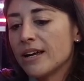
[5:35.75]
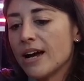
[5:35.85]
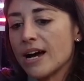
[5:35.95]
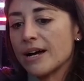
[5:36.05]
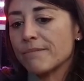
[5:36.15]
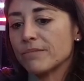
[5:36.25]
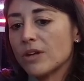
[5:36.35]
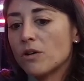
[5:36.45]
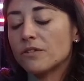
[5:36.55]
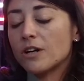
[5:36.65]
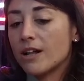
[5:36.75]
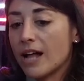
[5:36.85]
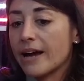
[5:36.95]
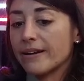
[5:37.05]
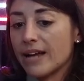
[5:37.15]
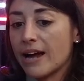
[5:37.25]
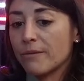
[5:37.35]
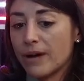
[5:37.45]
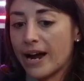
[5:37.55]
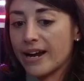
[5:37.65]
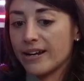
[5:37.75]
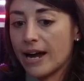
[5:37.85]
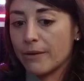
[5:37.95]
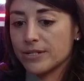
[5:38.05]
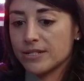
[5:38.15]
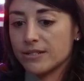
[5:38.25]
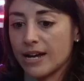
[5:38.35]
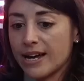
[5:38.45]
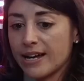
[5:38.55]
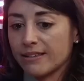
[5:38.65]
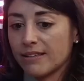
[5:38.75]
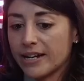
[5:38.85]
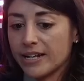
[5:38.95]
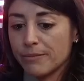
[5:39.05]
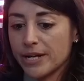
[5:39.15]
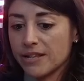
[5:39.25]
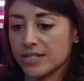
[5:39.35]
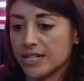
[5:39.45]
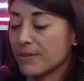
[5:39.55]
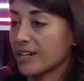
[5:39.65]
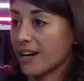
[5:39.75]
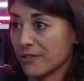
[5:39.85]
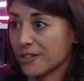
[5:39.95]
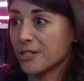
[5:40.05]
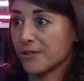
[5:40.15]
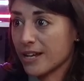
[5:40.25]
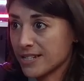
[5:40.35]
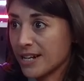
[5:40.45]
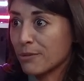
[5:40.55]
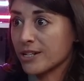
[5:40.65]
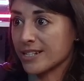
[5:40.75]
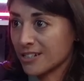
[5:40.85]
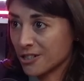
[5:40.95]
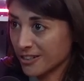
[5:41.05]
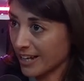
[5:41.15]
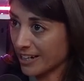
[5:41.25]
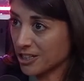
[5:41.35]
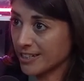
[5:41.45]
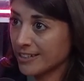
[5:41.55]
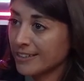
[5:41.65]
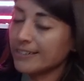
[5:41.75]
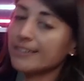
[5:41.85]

Um, overall, I I, I, I was uh, lucky to be on the team that covered the 2008 presidential election.